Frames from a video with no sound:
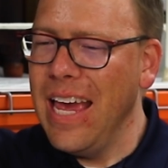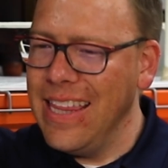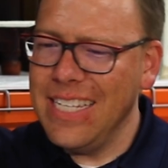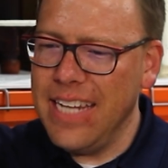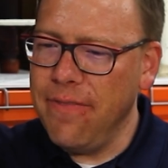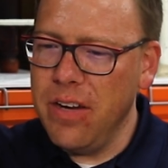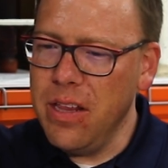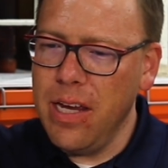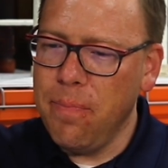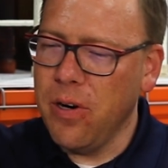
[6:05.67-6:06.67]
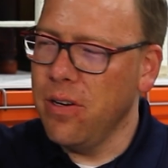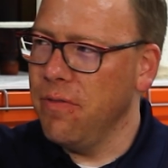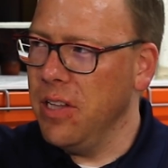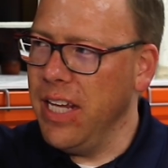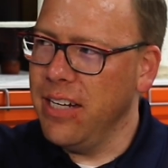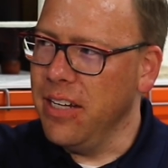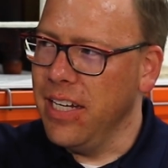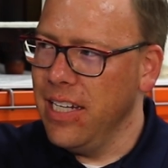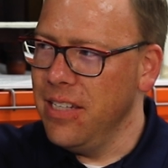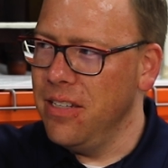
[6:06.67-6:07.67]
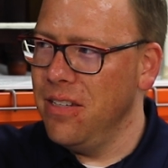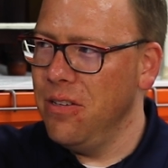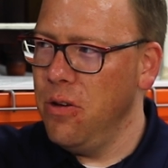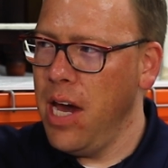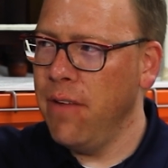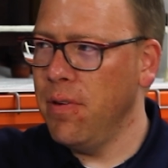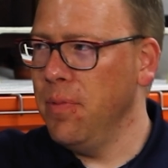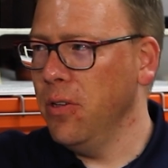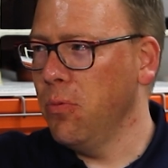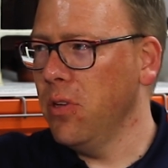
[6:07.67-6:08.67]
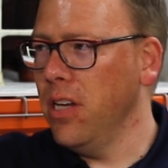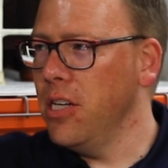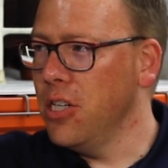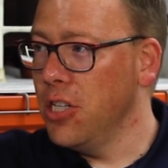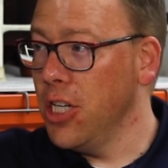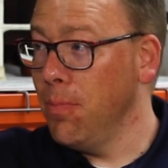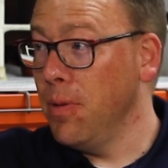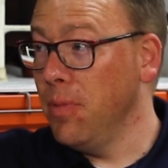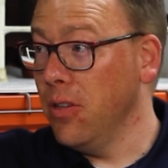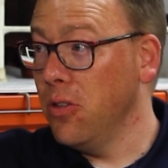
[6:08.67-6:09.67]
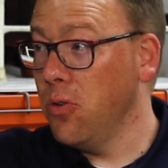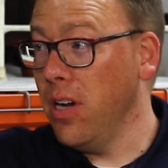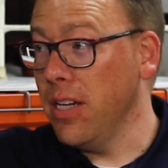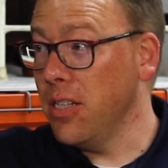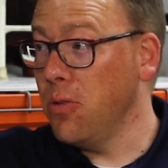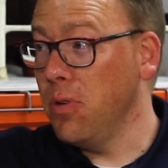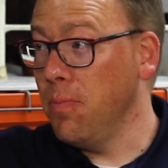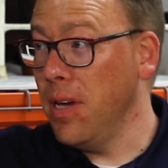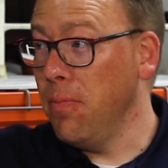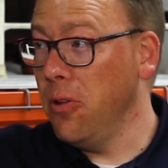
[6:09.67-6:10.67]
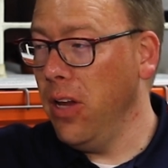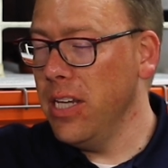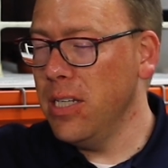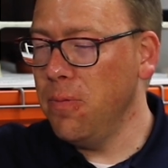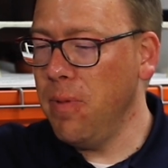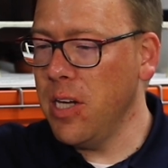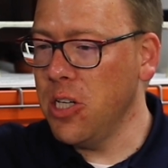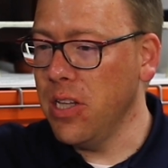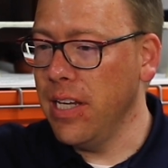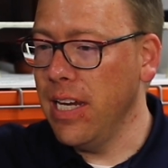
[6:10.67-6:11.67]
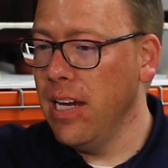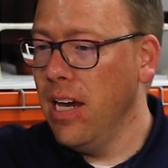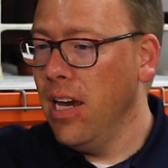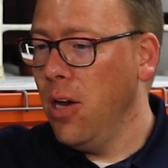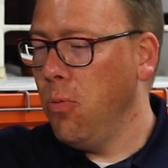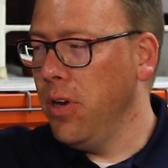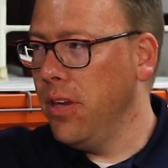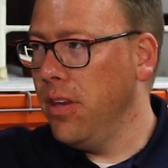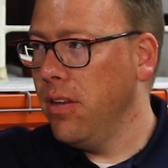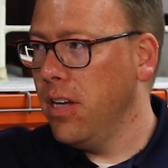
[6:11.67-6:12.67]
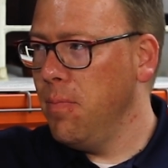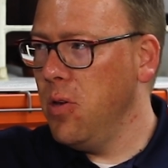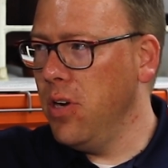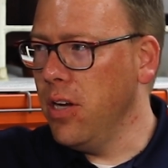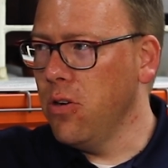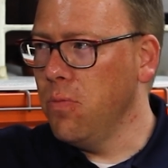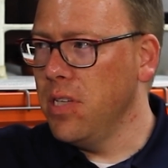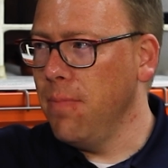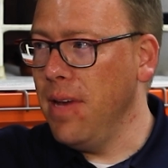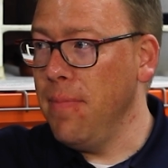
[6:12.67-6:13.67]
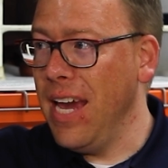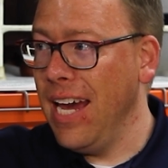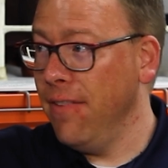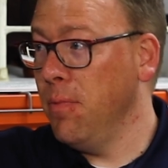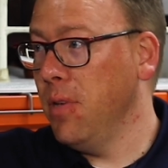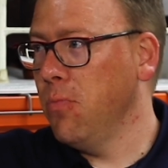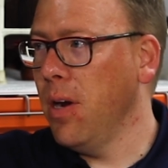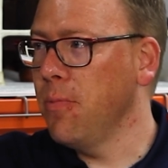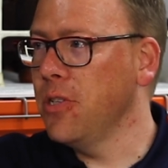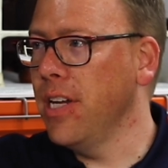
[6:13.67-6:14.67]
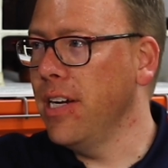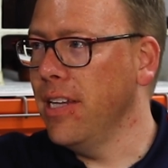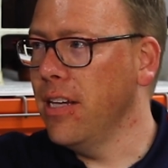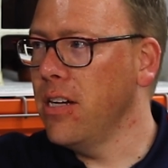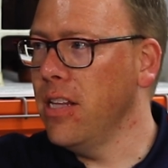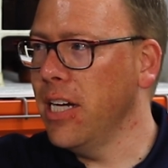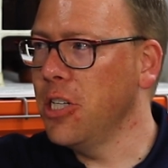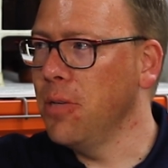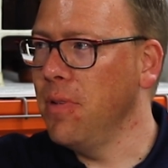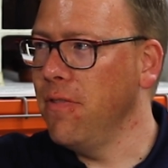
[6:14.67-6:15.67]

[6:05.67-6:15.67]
That's definitely a part of collecting, is you have to build a relationship and build trust with people, especially with community groups that maybe haven't been represented in the collection